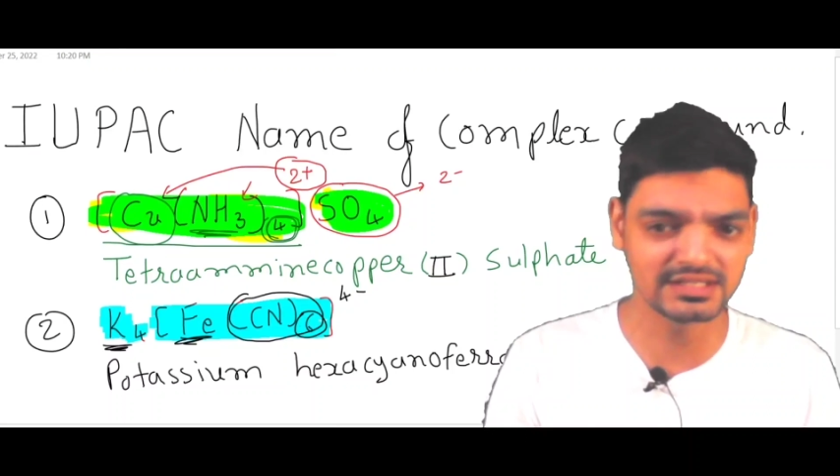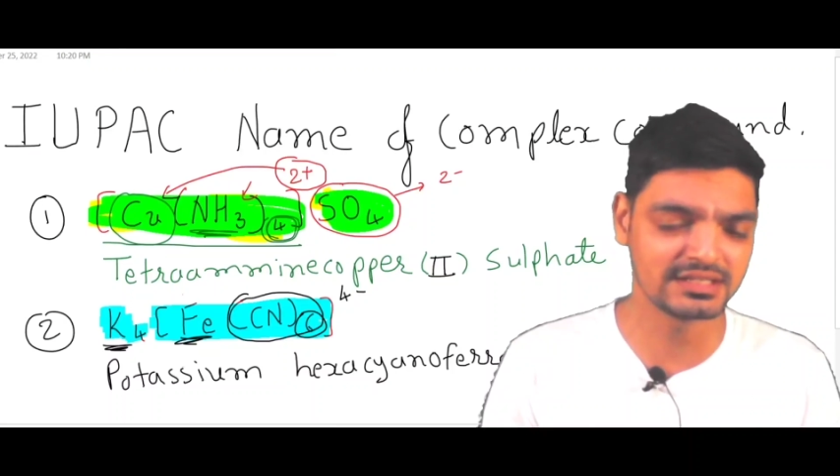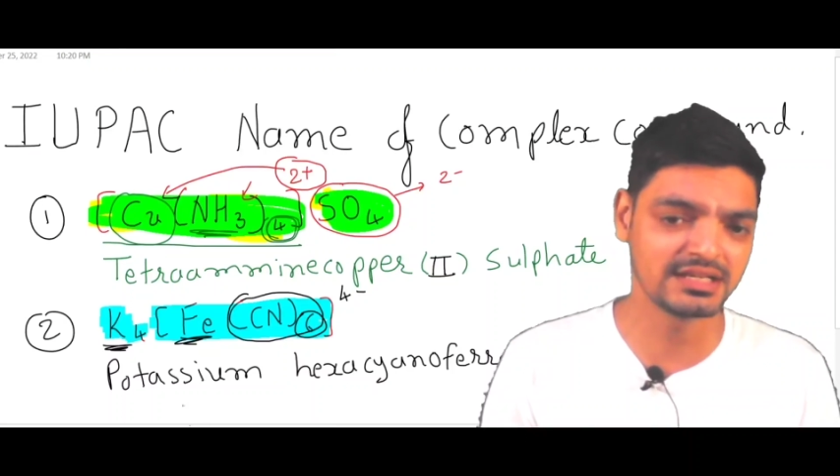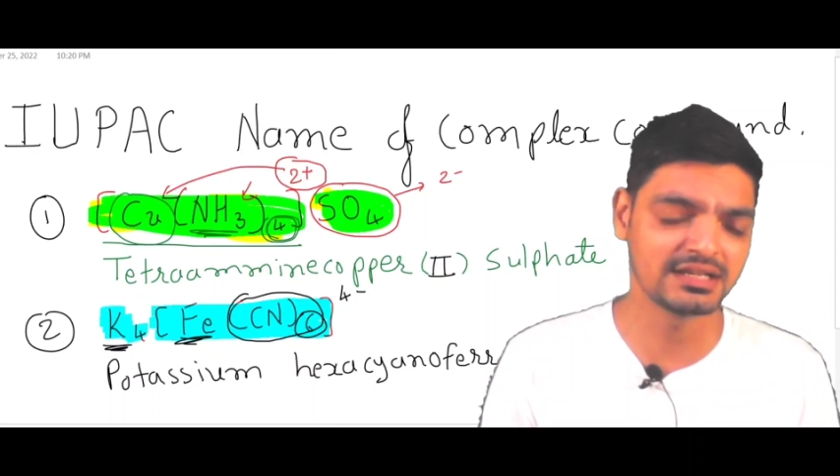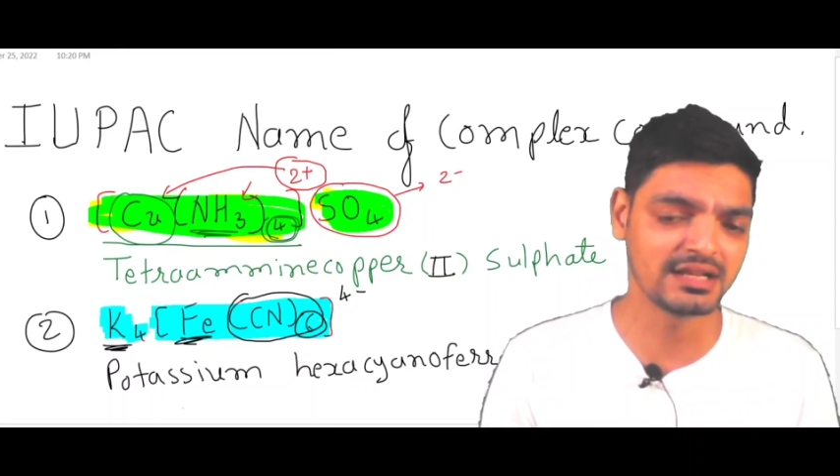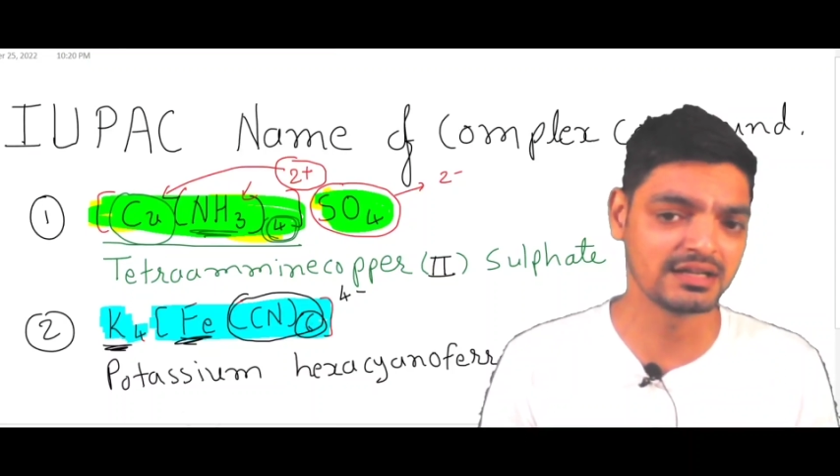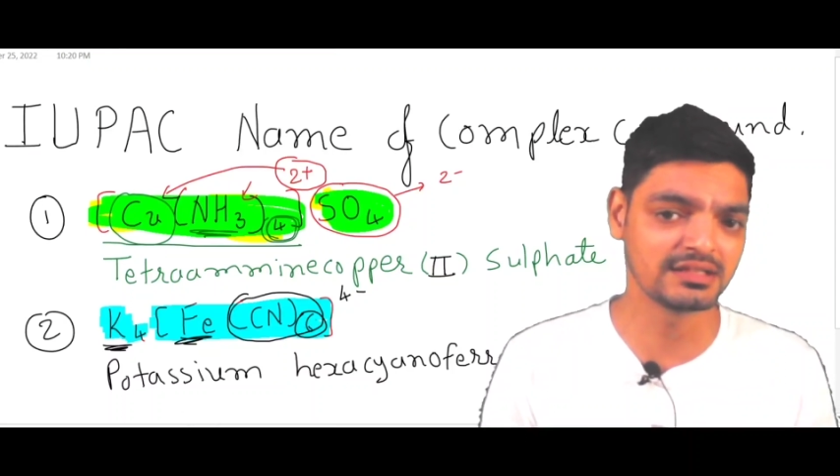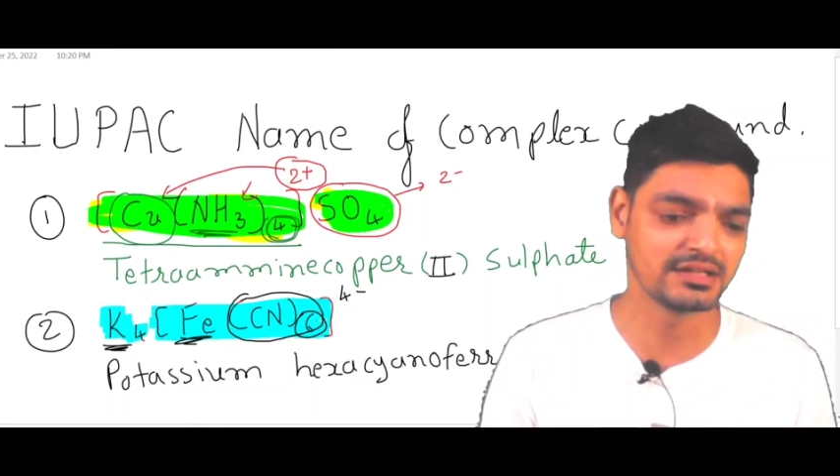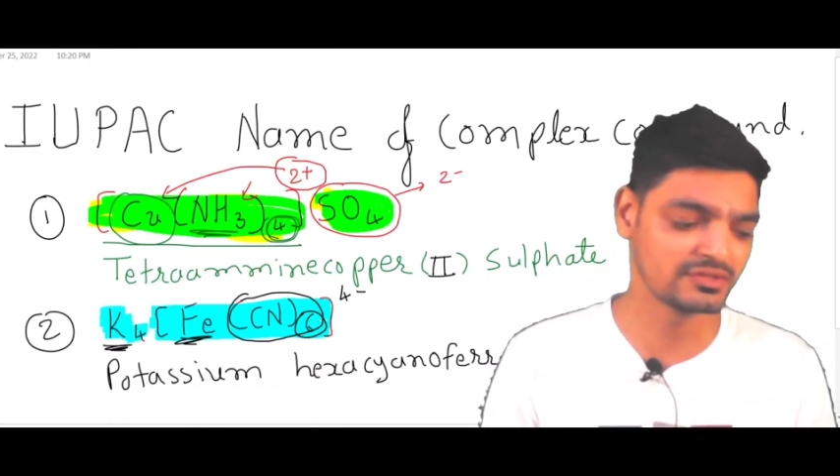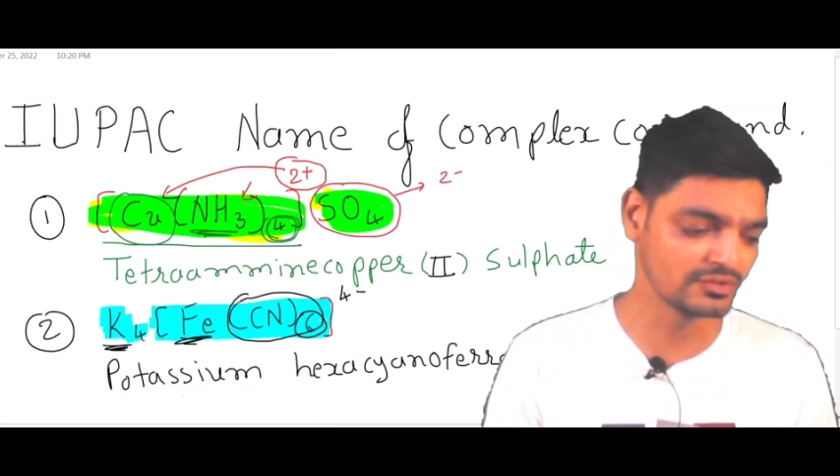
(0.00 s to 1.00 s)
Cn are
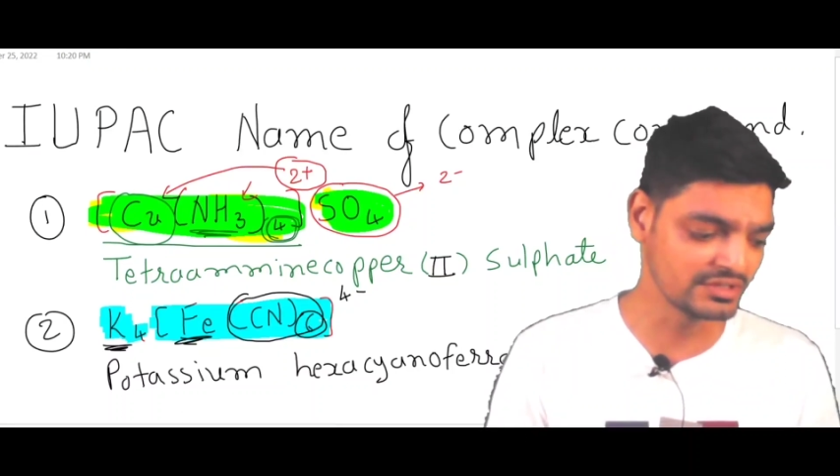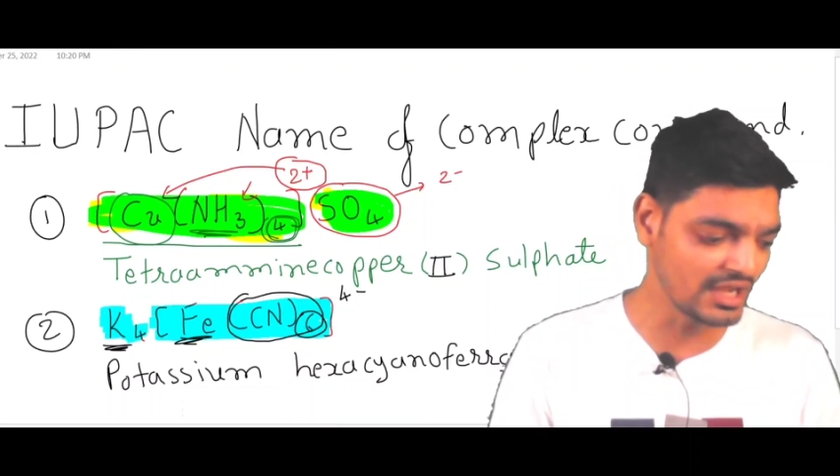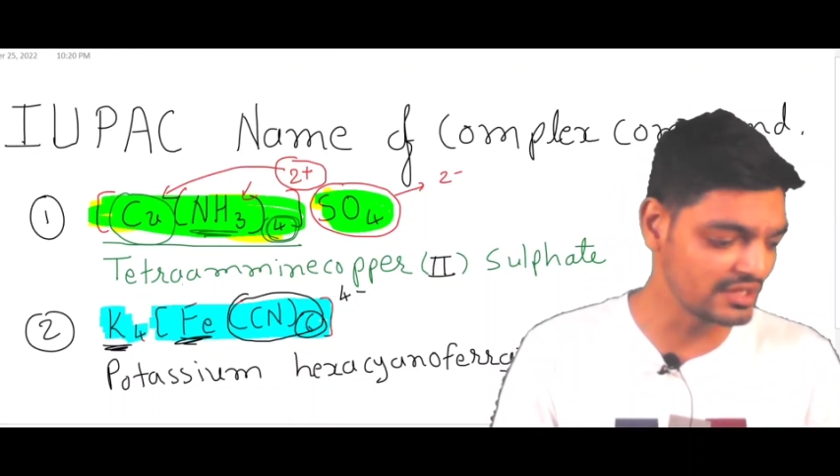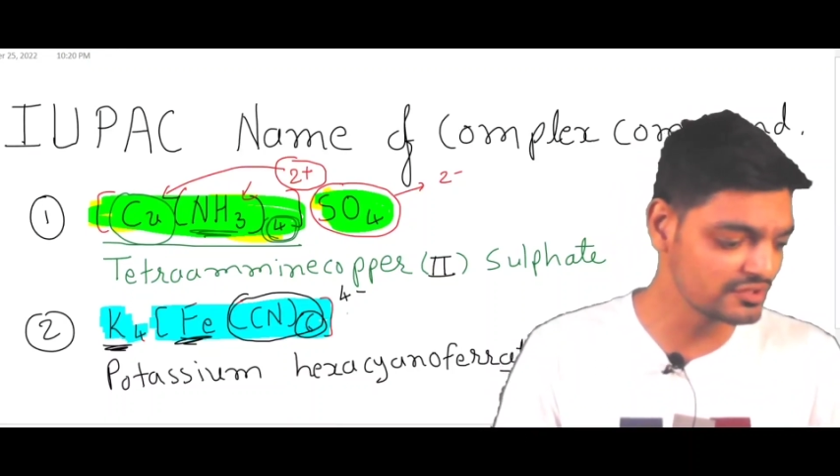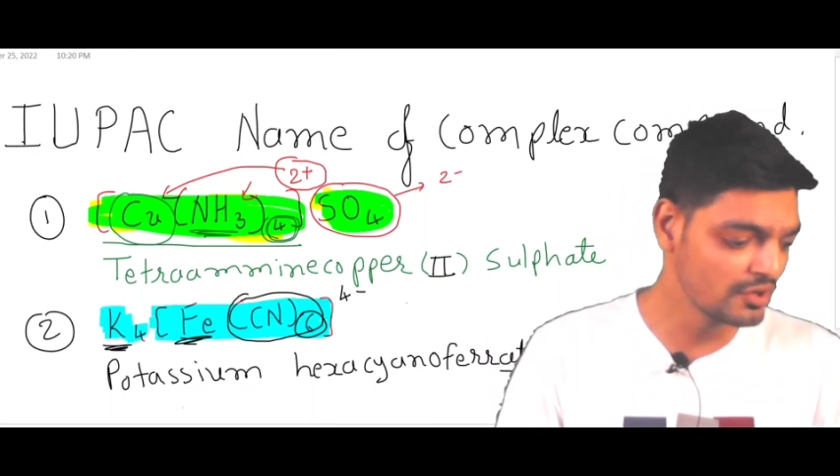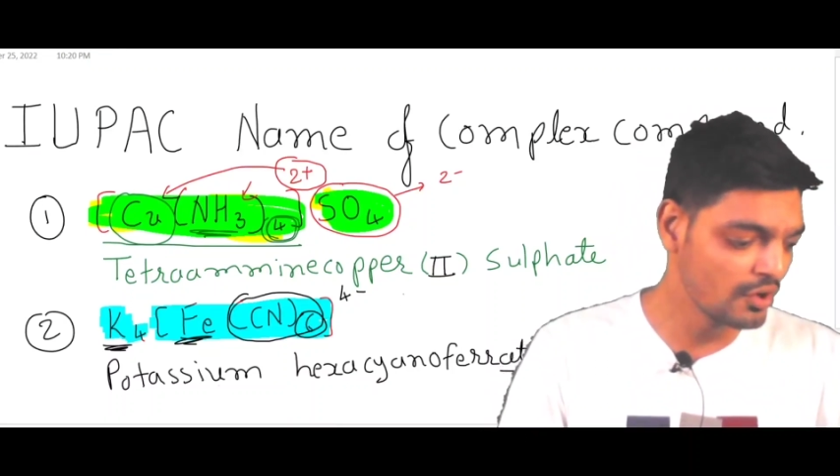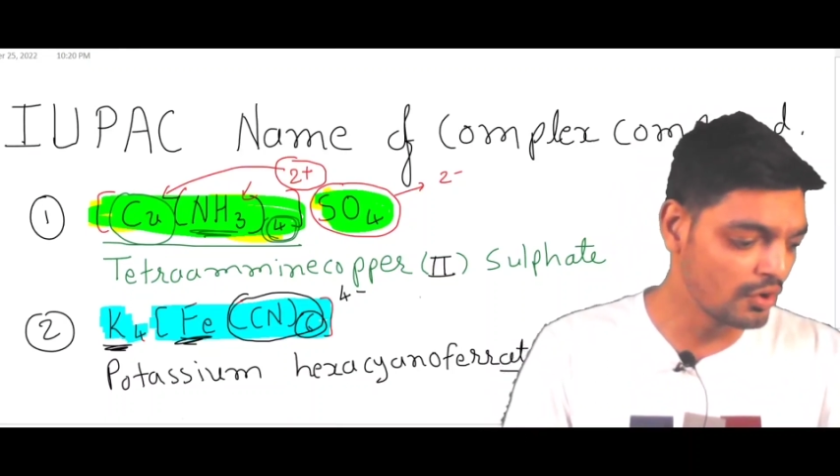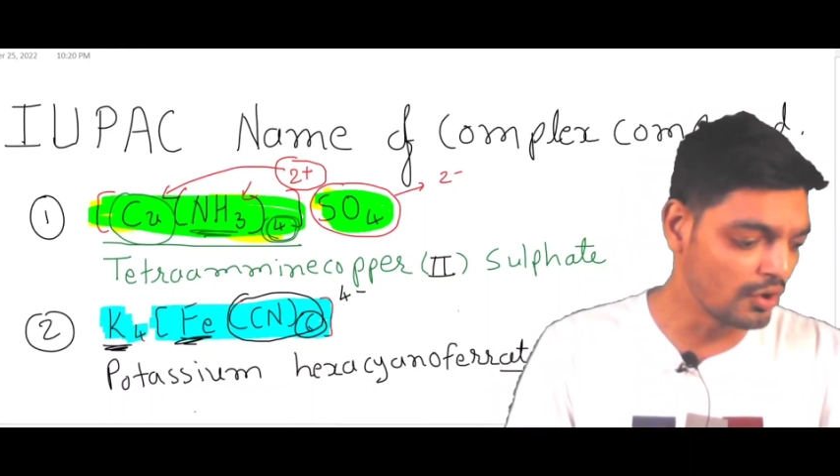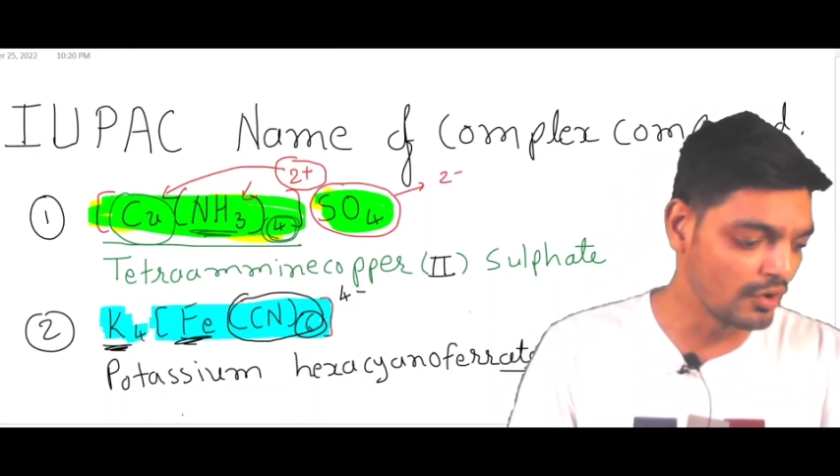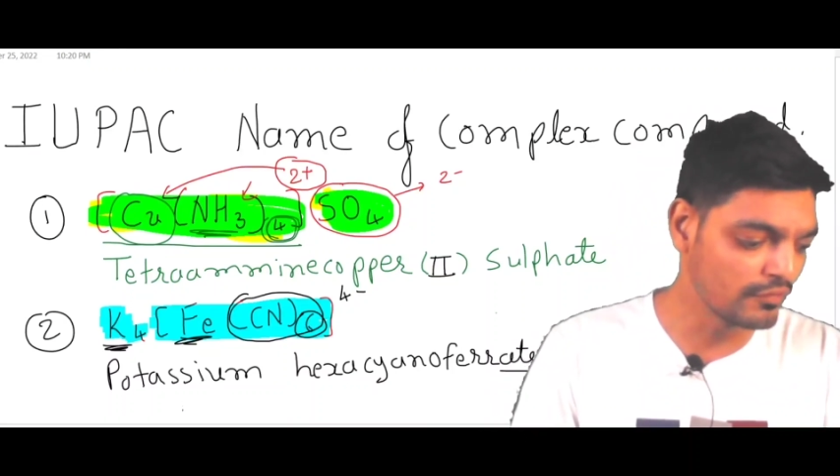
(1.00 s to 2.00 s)
there, so charge
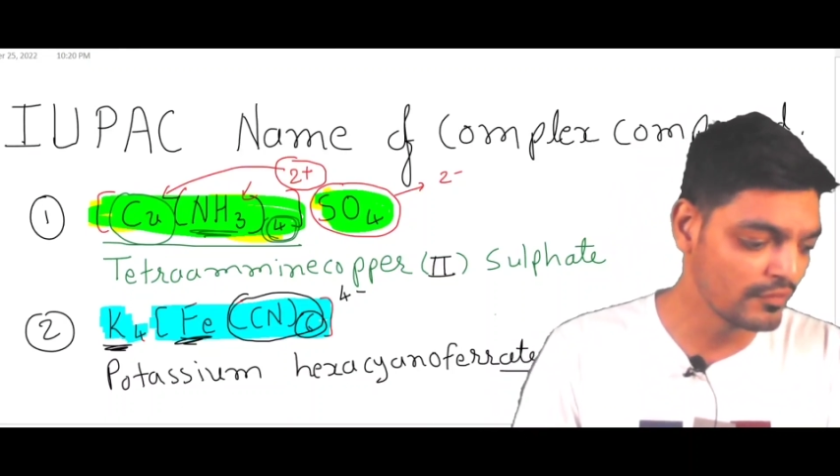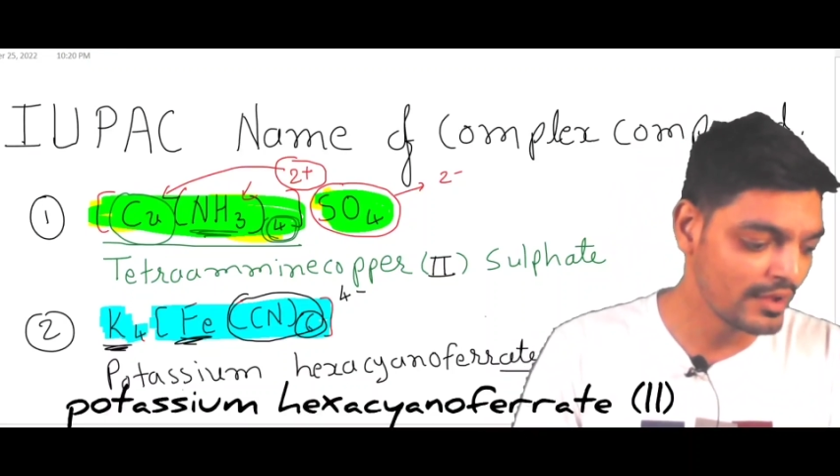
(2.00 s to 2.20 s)
of